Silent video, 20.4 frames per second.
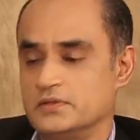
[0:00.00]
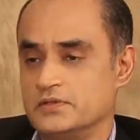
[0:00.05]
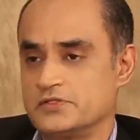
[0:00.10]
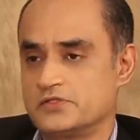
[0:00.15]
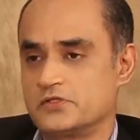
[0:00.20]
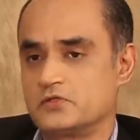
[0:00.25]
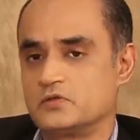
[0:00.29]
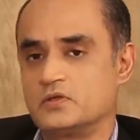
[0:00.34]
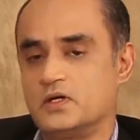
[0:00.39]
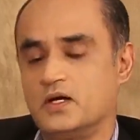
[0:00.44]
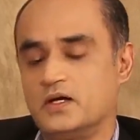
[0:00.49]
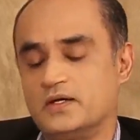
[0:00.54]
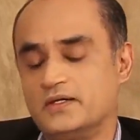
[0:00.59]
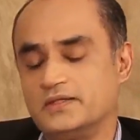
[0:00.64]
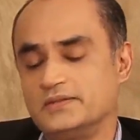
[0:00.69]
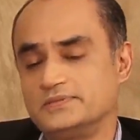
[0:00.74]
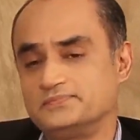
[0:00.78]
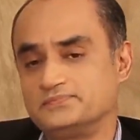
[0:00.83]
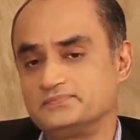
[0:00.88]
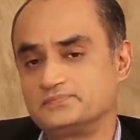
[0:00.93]

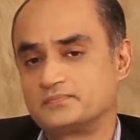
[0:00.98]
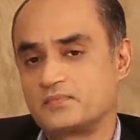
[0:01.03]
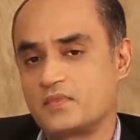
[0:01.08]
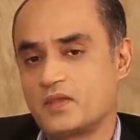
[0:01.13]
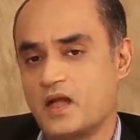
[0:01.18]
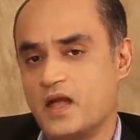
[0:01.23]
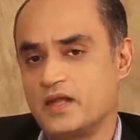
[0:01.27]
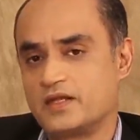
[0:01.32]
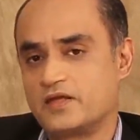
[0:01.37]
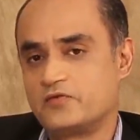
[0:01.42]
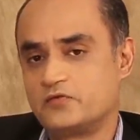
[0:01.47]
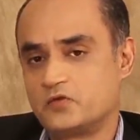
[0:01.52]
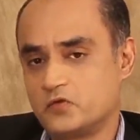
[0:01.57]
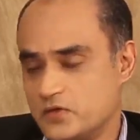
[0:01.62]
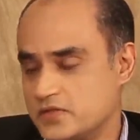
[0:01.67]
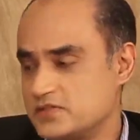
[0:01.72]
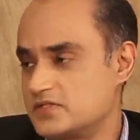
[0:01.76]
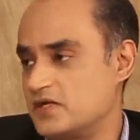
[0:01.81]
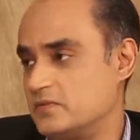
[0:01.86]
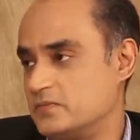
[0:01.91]
So I'll give two
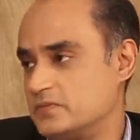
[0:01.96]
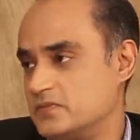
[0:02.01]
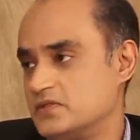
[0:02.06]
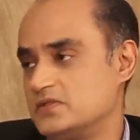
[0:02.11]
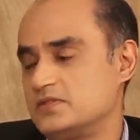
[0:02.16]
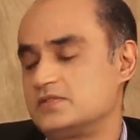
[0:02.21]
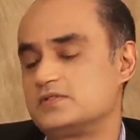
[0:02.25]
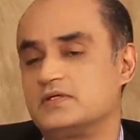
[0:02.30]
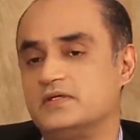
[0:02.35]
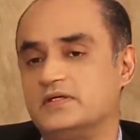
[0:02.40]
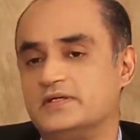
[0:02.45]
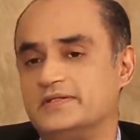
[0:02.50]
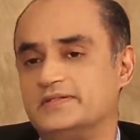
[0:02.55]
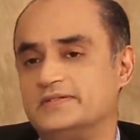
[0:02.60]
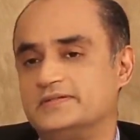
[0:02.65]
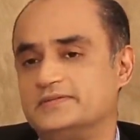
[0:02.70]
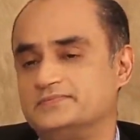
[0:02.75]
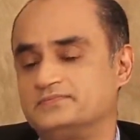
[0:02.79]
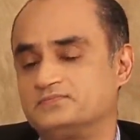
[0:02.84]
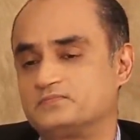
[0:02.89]
examples,
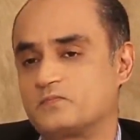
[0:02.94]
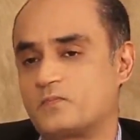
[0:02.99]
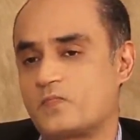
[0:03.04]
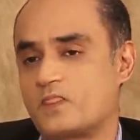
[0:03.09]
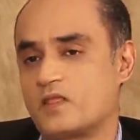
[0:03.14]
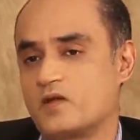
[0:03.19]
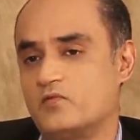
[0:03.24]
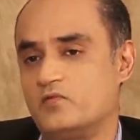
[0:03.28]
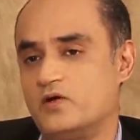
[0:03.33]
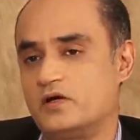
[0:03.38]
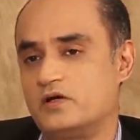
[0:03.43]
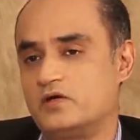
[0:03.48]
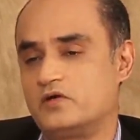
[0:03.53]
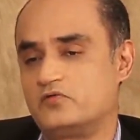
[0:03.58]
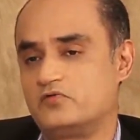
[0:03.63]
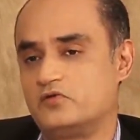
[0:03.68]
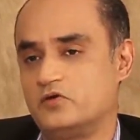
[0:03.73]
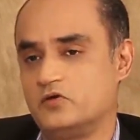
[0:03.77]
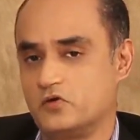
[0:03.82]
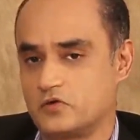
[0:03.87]
one
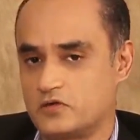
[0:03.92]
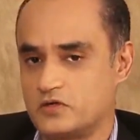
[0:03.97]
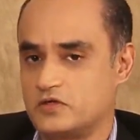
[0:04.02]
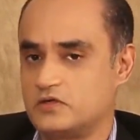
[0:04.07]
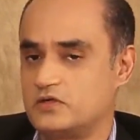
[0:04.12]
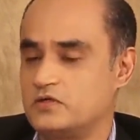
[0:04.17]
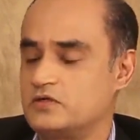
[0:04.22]
of a local